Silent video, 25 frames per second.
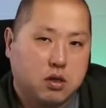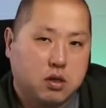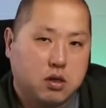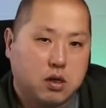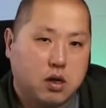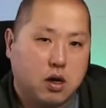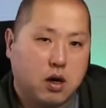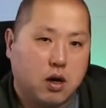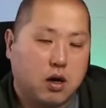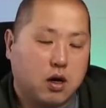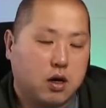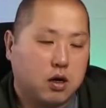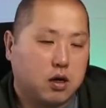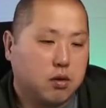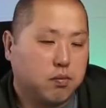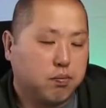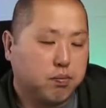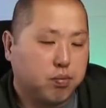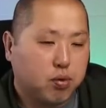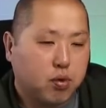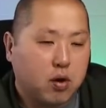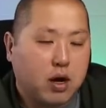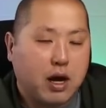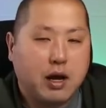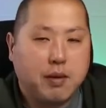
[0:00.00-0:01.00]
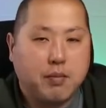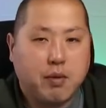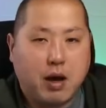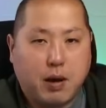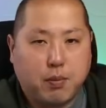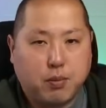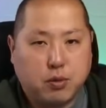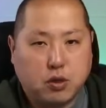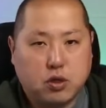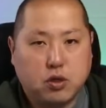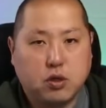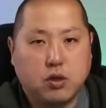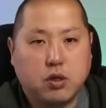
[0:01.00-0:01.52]
are prime
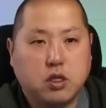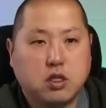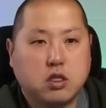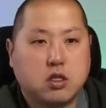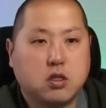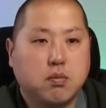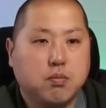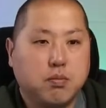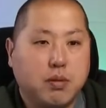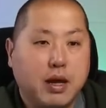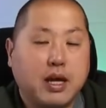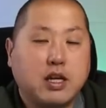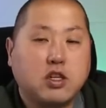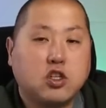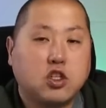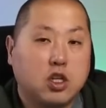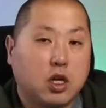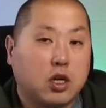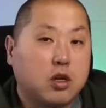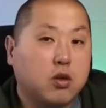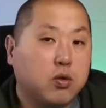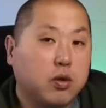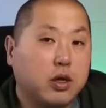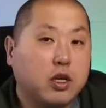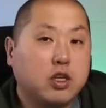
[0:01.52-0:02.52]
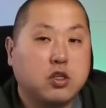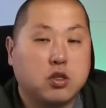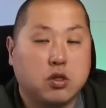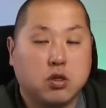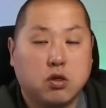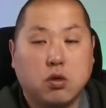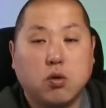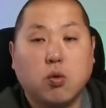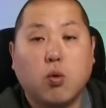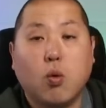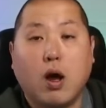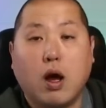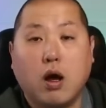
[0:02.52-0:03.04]
opportunities to make
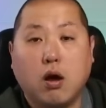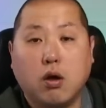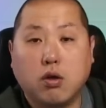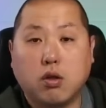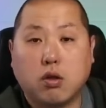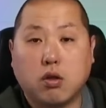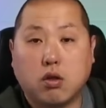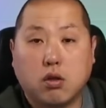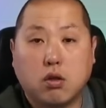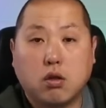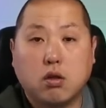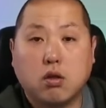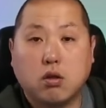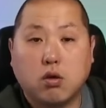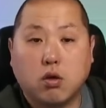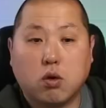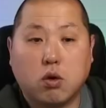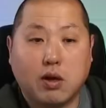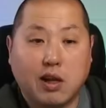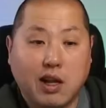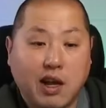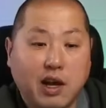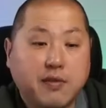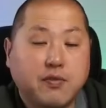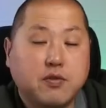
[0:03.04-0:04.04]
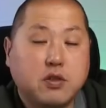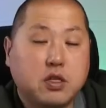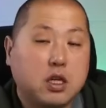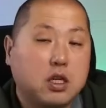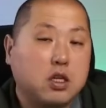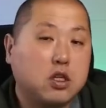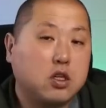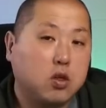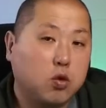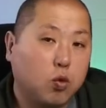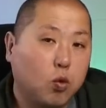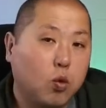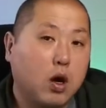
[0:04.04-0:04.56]
generational wealth or
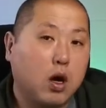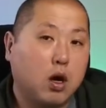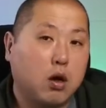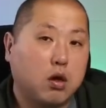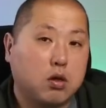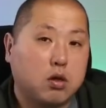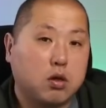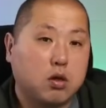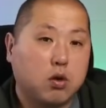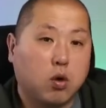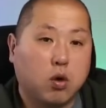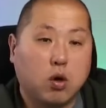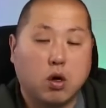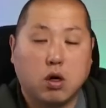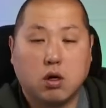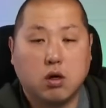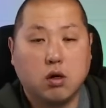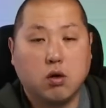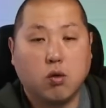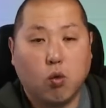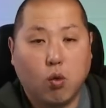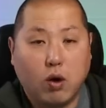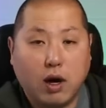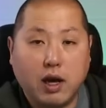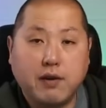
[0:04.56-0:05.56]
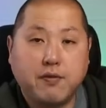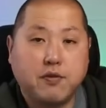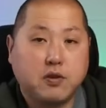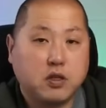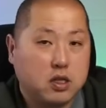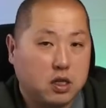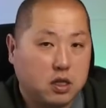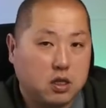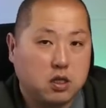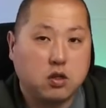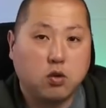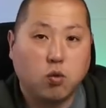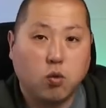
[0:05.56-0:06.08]
life-changing wealth or
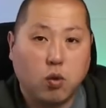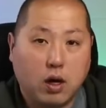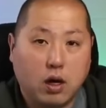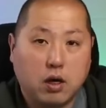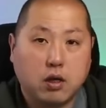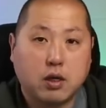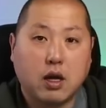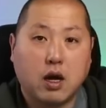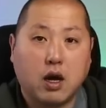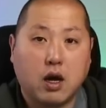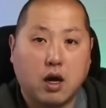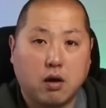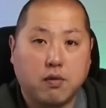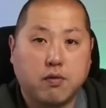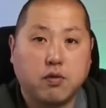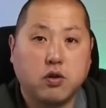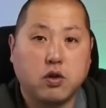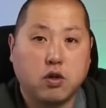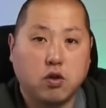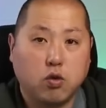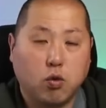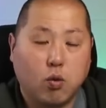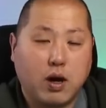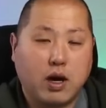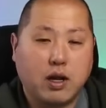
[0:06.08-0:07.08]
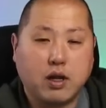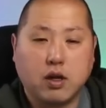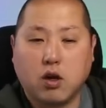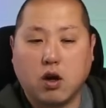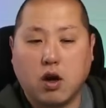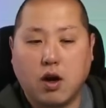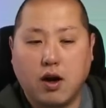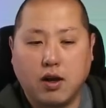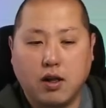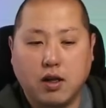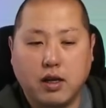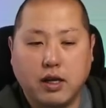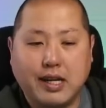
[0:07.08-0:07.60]
wife-changing wealth, however you want to
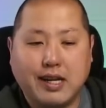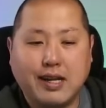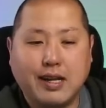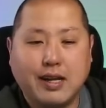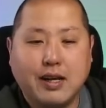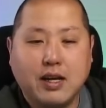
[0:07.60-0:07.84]
call it.